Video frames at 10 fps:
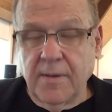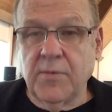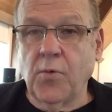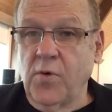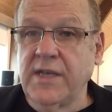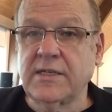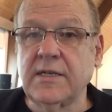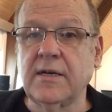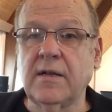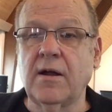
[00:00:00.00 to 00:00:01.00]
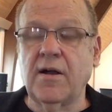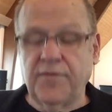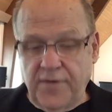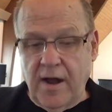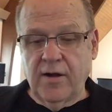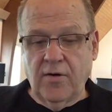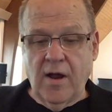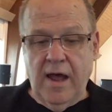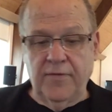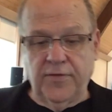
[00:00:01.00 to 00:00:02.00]
But we still are a far
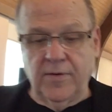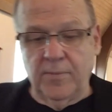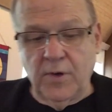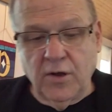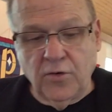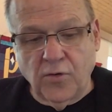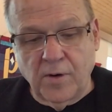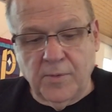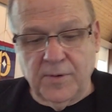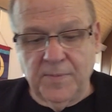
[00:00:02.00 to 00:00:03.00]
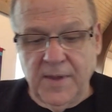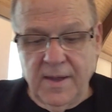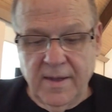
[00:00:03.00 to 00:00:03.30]
cry from normal.